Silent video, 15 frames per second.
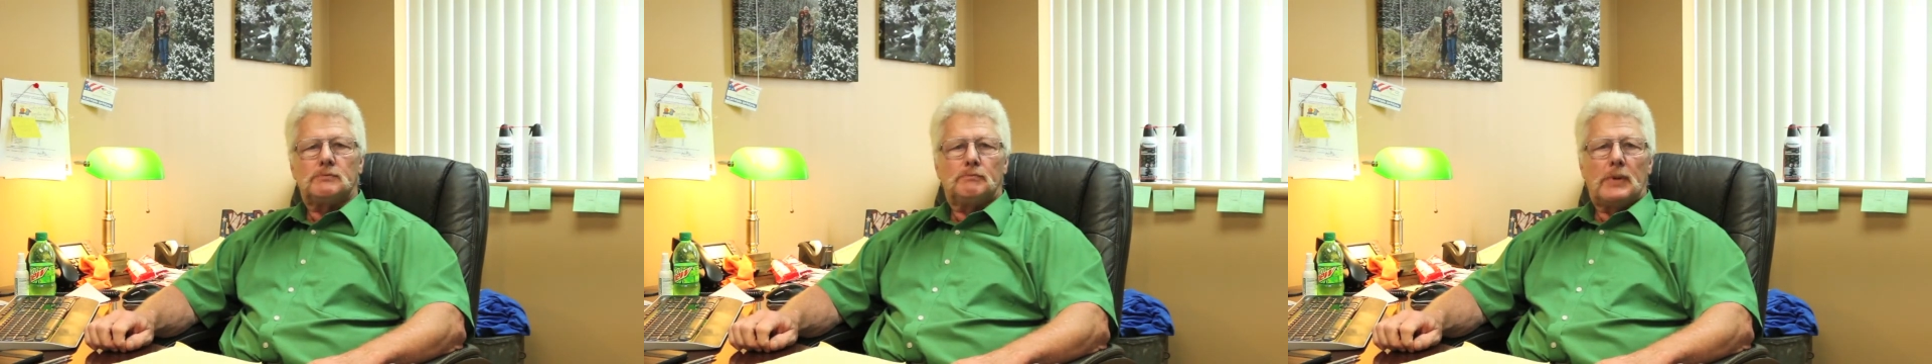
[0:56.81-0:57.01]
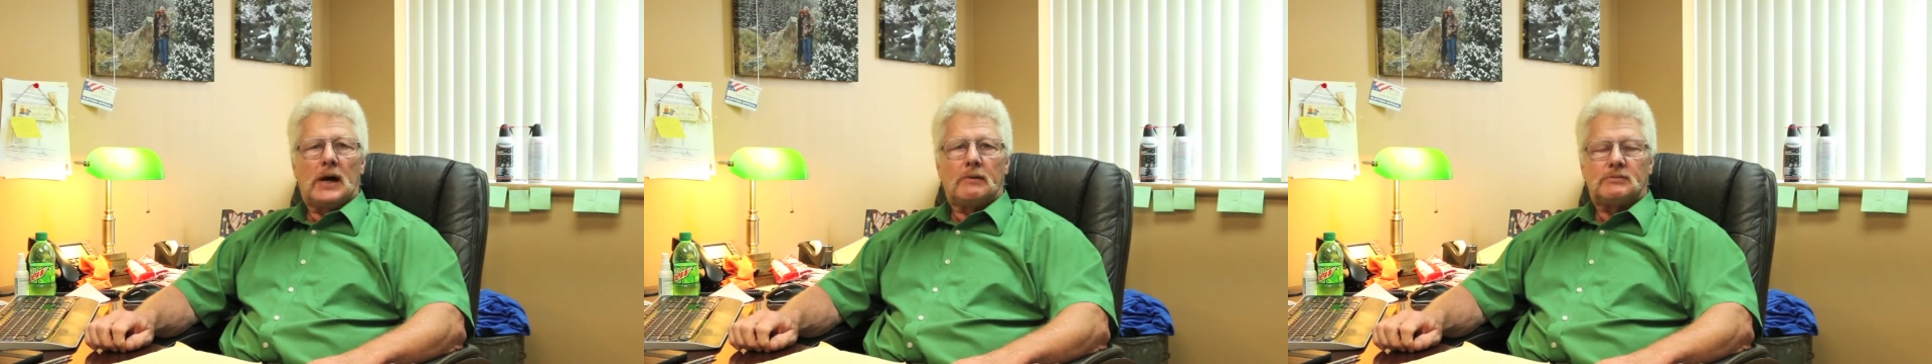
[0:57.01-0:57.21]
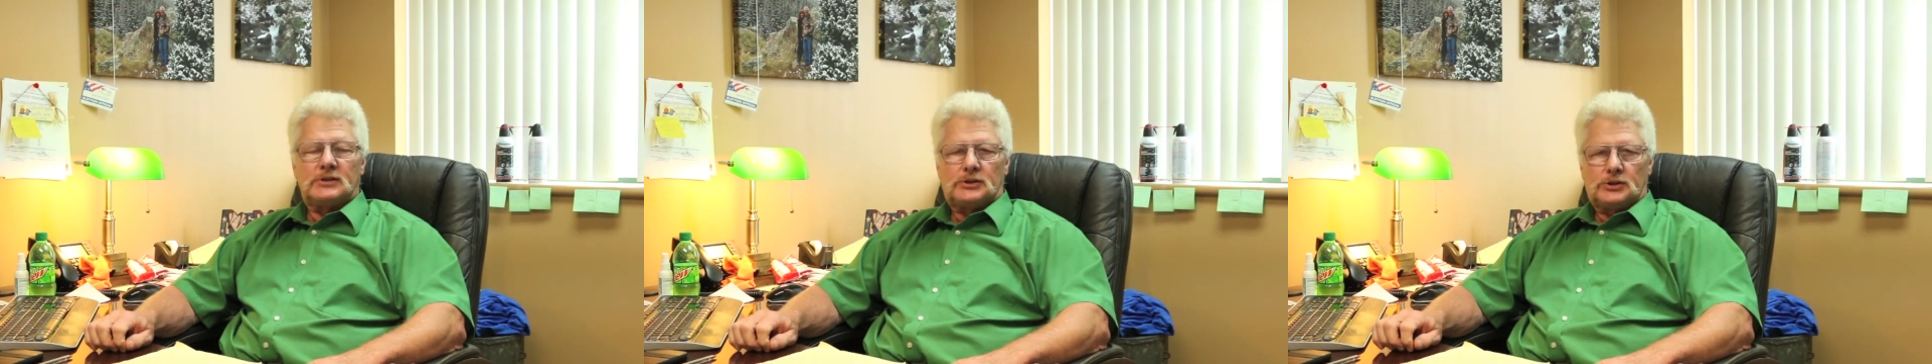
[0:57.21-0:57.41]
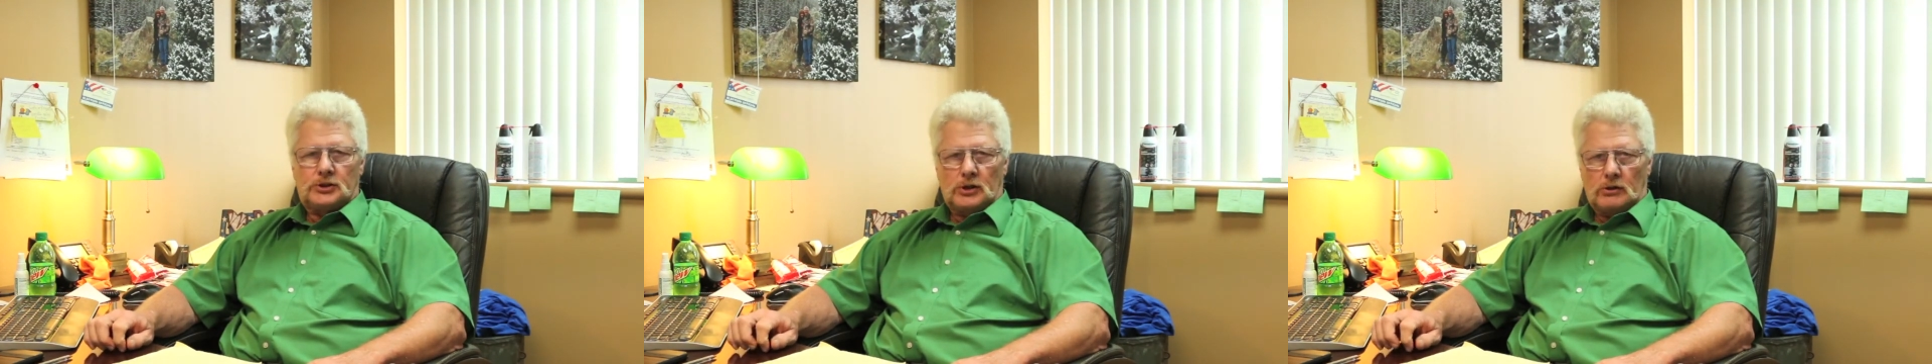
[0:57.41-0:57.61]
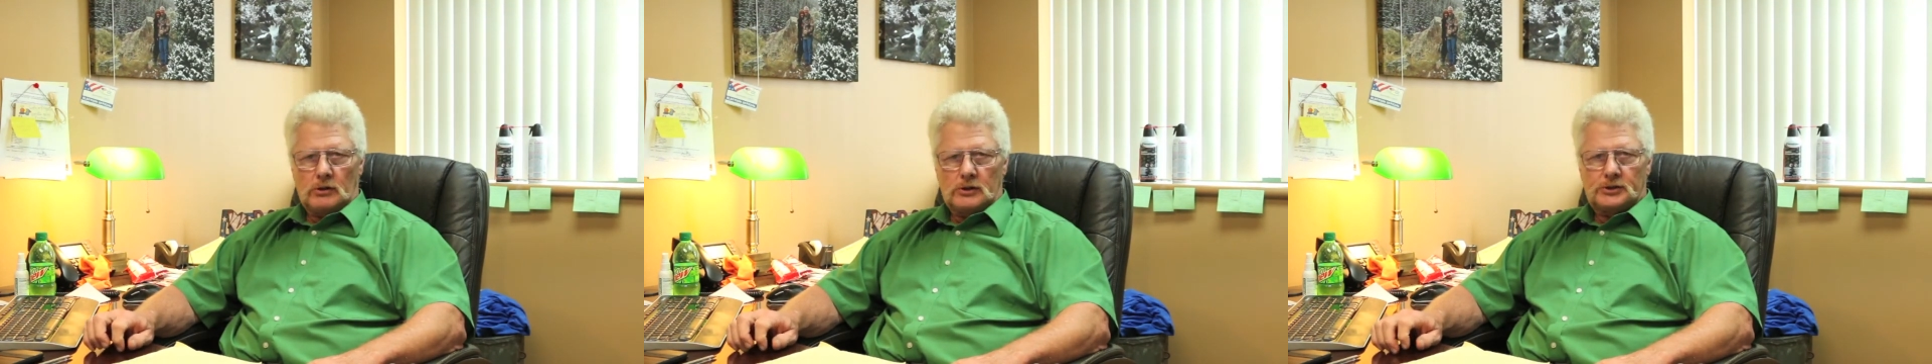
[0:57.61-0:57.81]
Baptist
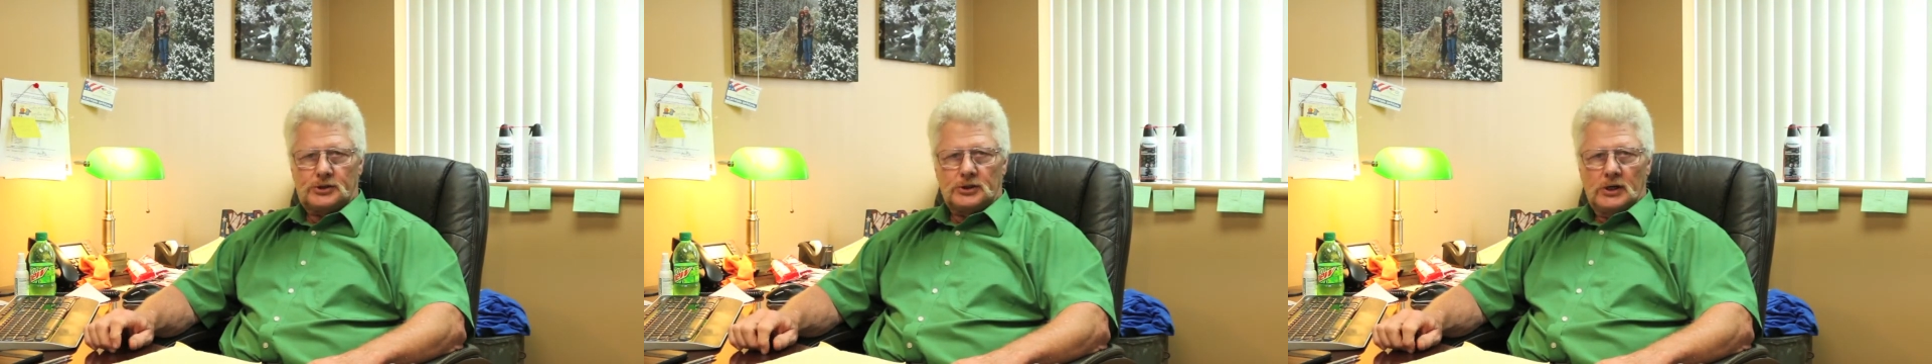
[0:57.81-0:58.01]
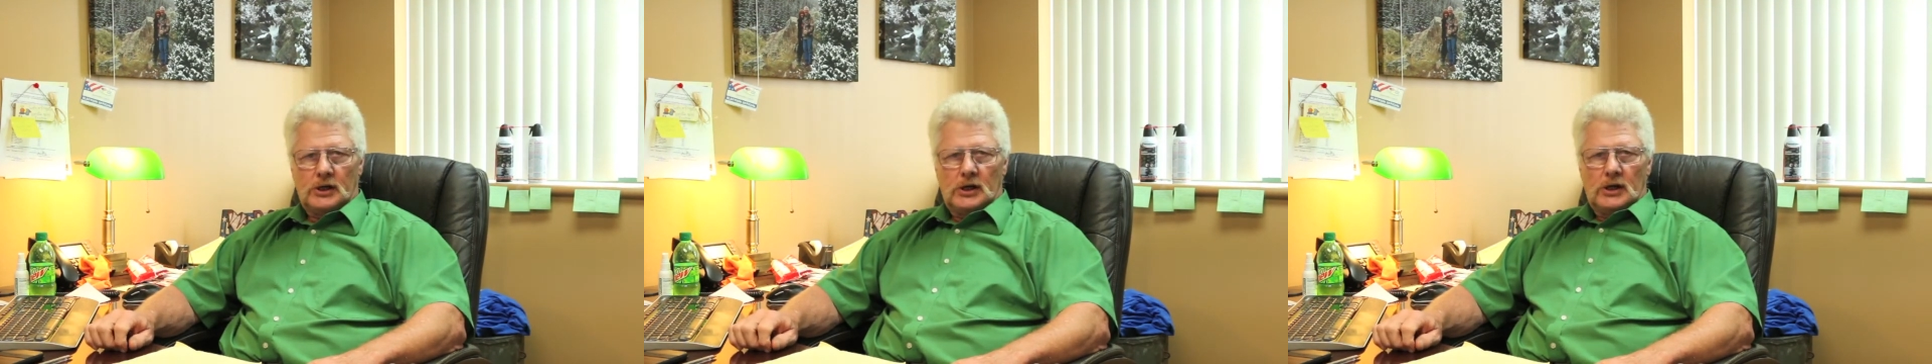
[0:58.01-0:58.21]
Church.